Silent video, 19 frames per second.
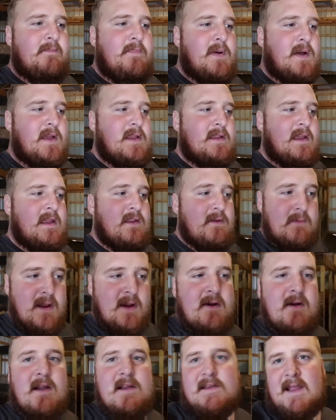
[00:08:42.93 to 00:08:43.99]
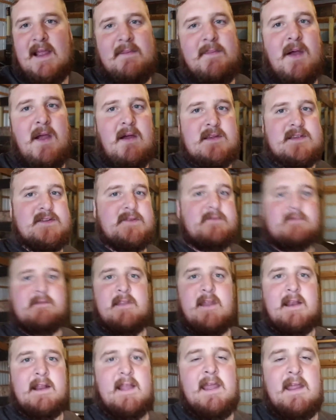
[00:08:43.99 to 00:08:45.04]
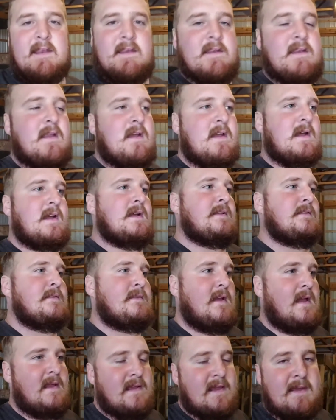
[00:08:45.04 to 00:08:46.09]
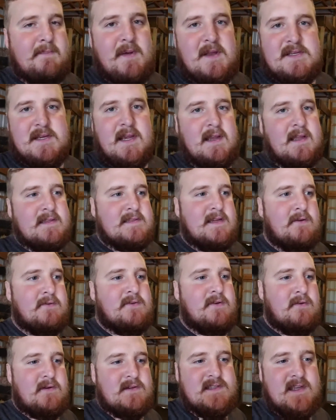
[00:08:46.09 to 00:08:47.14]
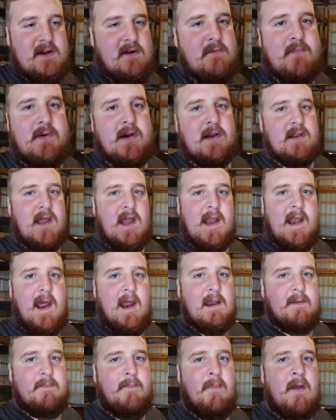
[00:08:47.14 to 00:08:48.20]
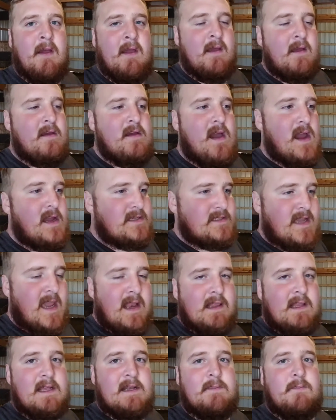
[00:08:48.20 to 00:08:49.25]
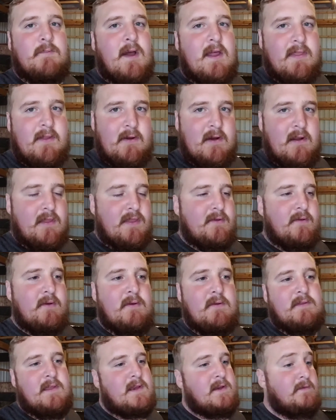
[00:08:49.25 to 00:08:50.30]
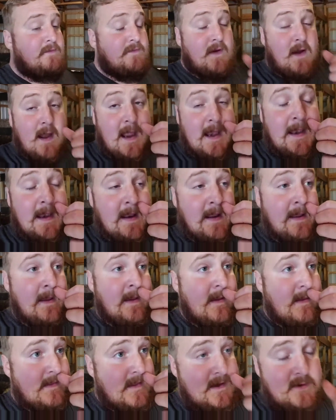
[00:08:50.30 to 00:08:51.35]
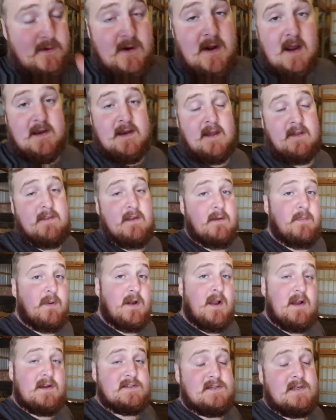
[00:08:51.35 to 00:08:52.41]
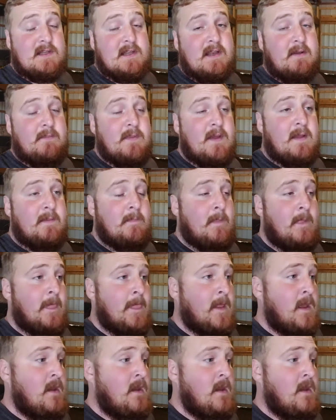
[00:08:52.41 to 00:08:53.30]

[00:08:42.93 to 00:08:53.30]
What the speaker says: But in the winter time, I also, I keep my chickens outdoors. I don't put a light on them. I just kind of let them weather it through. They do fine. They do cut down their production a little bit.